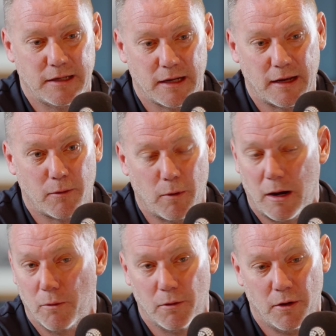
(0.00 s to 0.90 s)
you're like,
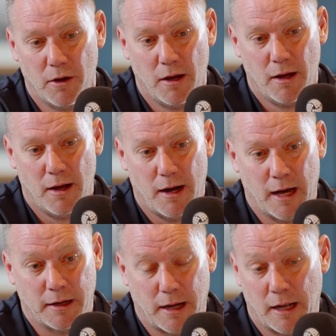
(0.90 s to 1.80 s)
wow.
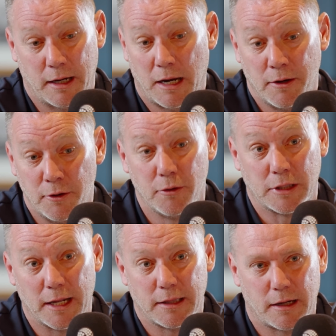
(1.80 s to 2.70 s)
And I knew
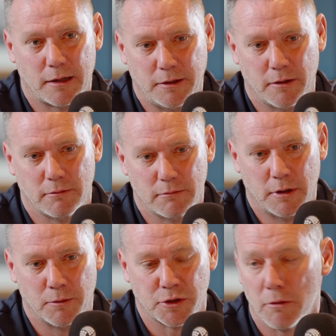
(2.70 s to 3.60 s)
then that, you know,
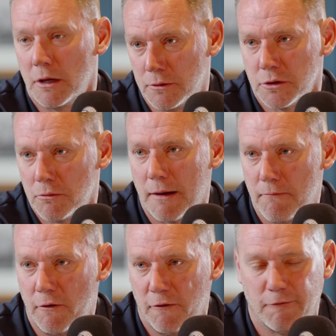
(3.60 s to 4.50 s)
it was a right
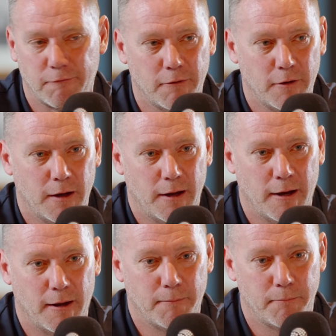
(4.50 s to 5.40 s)
move,
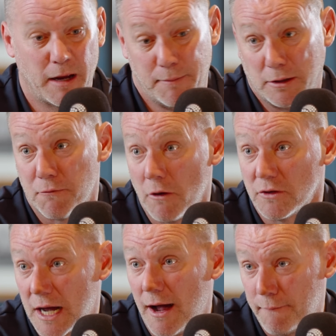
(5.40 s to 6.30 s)
maybe at the wrong
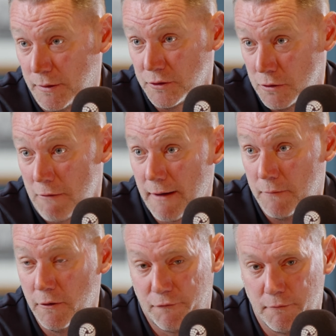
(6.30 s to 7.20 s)
time, but the right
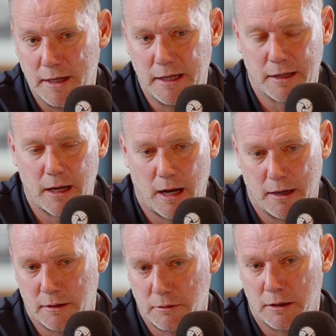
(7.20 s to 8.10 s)
move for me. And
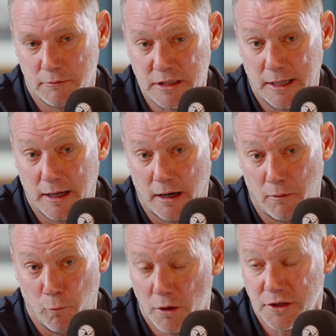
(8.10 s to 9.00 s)
I was like, I
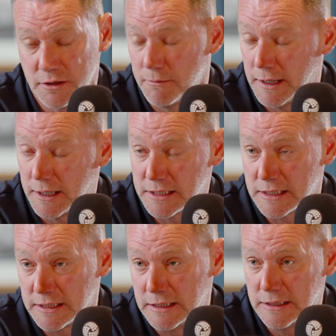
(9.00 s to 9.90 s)
wanted to make it
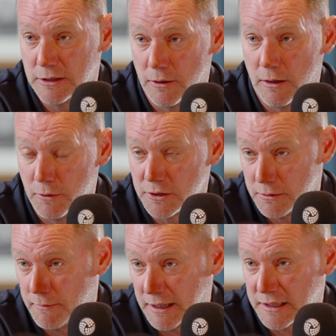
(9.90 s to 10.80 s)
succeed, you know, I wanted to
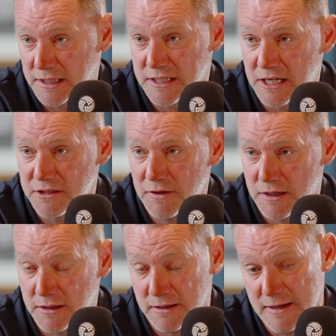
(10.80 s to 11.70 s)
make a success of it,
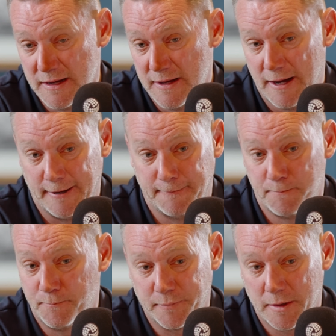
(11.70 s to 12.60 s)
and
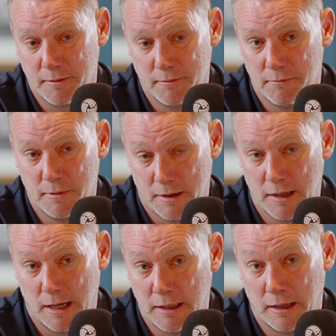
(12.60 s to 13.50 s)

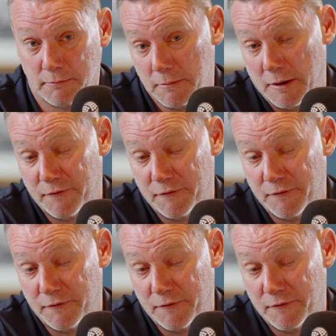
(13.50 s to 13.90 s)
I